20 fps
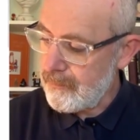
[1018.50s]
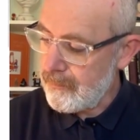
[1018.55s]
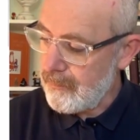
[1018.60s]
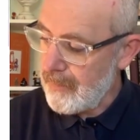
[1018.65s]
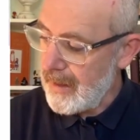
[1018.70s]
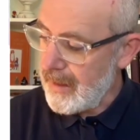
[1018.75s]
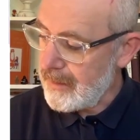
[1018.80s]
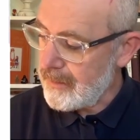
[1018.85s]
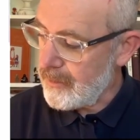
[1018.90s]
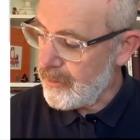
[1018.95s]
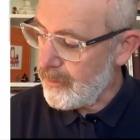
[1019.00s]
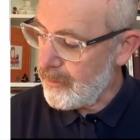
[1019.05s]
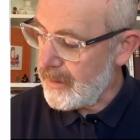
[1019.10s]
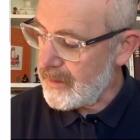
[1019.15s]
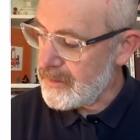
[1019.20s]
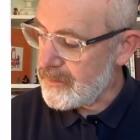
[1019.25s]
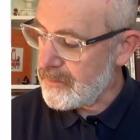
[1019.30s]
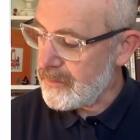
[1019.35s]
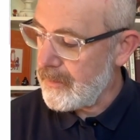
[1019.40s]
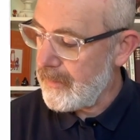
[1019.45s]
man who
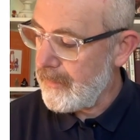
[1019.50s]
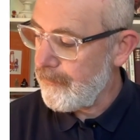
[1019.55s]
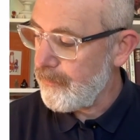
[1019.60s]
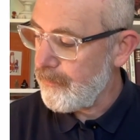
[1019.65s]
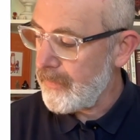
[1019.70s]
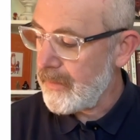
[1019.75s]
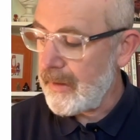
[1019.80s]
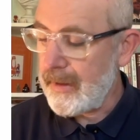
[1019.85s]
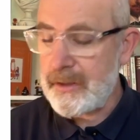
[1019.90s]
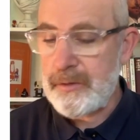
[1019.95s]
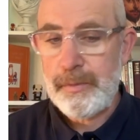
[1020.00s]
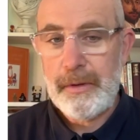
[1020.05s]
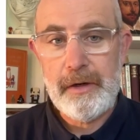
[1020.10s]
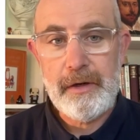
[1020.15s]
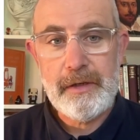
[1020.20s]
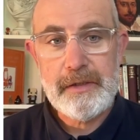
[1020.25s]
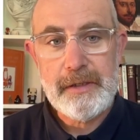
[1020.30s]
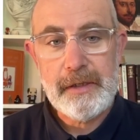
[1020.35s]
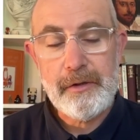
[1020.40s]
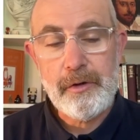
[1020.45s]
has
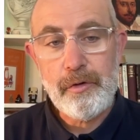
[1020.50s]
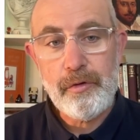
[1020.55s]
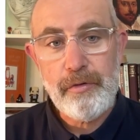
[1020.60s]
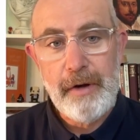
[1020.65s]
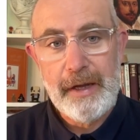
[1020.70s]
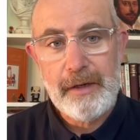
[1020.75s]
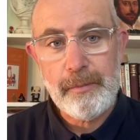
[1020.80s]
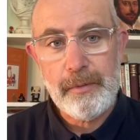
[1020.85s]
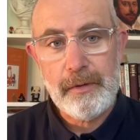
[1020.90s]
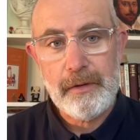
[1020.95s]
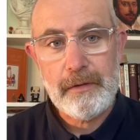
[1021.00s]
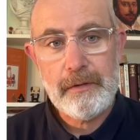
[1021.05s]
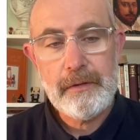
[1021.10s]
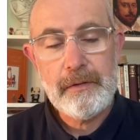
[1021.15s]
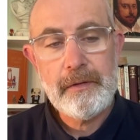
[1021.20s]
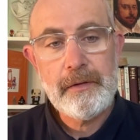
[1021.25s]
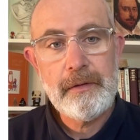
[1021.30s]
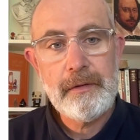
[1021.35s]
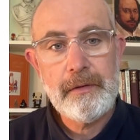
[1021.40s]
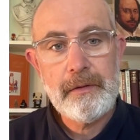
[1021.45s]
experienced incredible
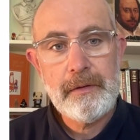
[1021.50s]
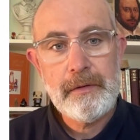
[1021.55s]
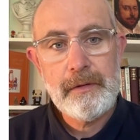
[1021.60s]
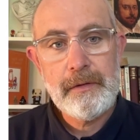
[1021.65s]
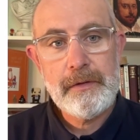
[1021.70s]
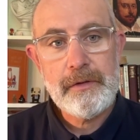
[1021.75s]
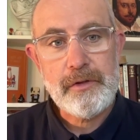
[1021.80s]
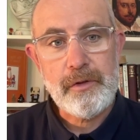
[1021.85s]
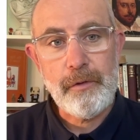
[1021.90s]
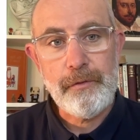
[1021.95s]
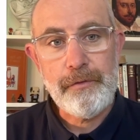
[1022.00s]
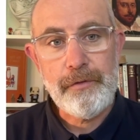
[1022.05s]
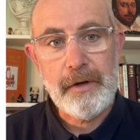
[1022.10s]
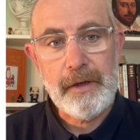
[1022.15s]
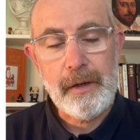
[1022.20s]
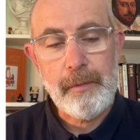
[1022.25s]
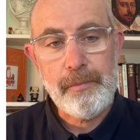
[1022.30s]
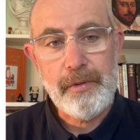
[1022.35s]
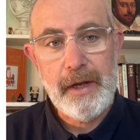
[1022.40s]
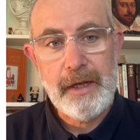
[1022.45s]

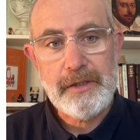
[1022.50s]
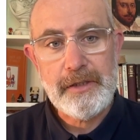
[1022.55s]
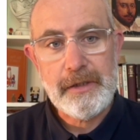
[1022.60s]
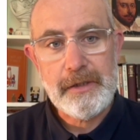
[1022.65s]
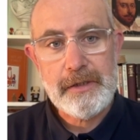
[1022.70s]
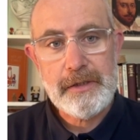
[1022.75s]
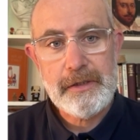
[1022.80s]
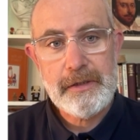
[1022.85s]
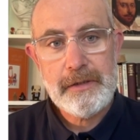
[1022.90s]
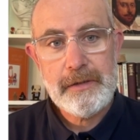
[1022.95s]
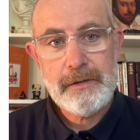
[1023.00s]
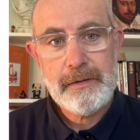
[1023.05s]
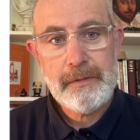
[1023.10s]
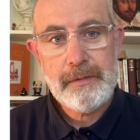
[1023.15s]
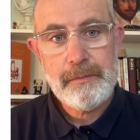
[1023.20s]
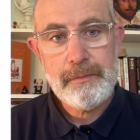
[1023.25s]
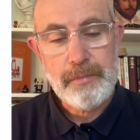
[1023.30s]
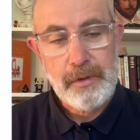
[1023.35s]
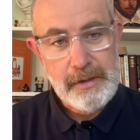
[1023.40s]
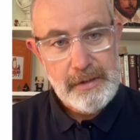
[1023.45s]
suffering and prejudice,
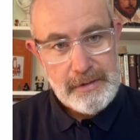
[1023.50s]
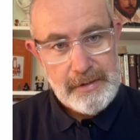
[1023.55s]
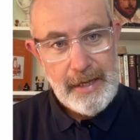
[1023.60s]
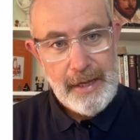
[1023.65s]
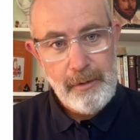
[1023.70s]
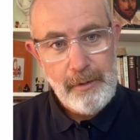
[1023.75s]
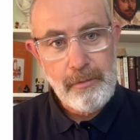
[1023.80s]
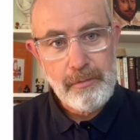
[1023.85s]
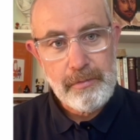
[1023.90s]
but he's now